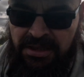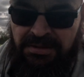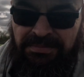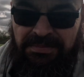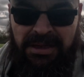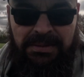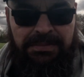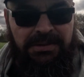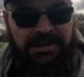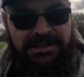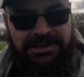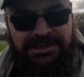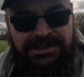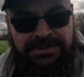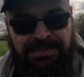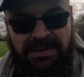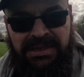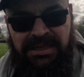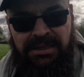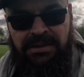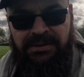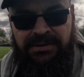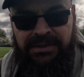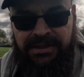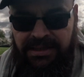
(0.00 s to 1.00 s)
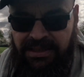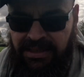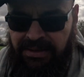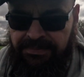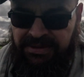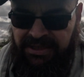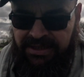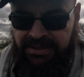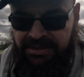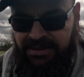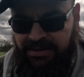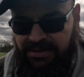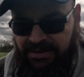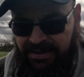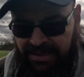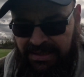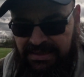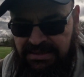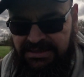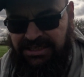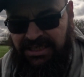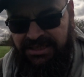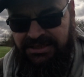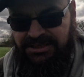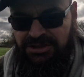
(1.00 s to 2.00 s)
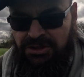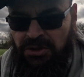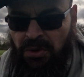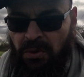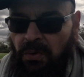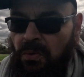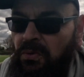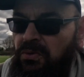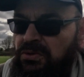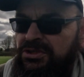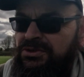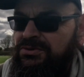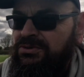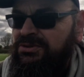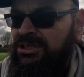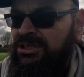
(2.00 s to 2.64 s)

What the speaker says: Maybe there should be like limited access tours or